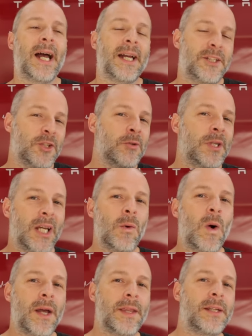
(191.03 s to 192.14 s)
I do get
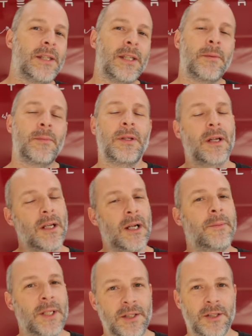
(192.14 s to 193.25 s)
why they did it. It
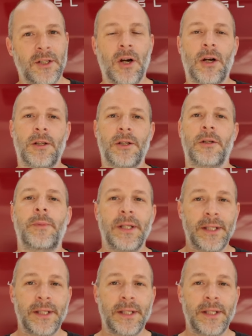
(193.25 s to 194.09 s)
updates the car a little bit.